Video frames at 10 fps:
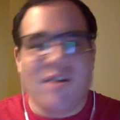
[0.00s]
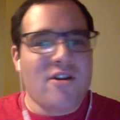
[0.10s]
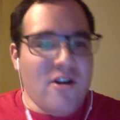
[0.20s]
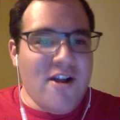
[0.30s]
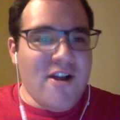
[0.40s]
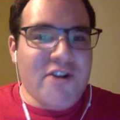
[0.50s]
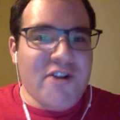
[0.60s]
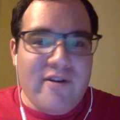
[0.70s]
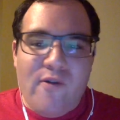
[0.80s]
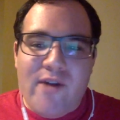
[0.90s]
Her intro
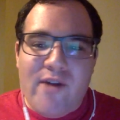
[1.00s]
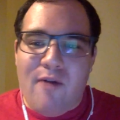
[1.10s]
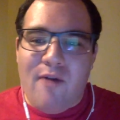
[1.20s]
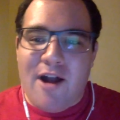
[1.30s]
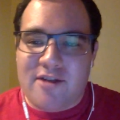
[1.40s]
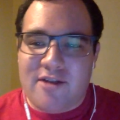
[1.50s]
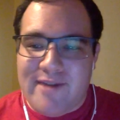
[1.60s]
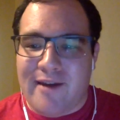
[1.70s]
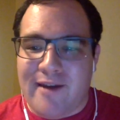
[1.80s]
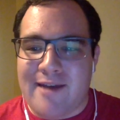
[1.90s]
is the one I watched
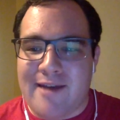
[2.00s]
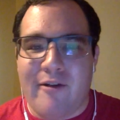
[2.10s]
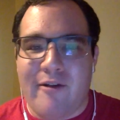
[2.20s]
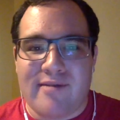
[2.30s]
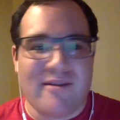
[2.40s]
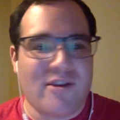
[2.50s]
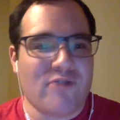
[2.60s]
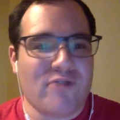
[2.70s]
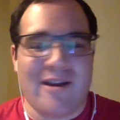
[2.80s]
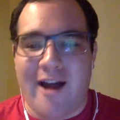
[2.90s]
because I always enjoy